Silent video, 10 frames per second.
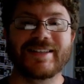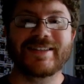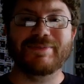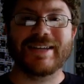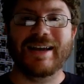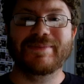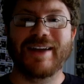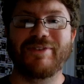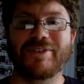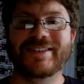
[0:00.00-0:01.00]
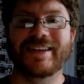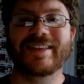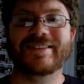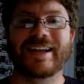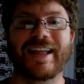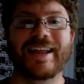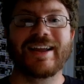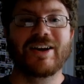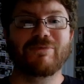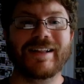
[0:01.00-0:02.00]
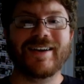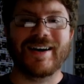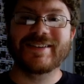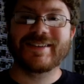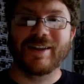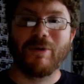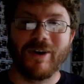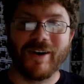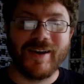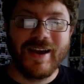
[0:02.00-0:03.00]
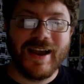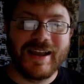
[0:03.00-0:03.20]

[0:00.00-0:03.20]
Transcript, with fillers: And sometimes I've always said this that like retcons can work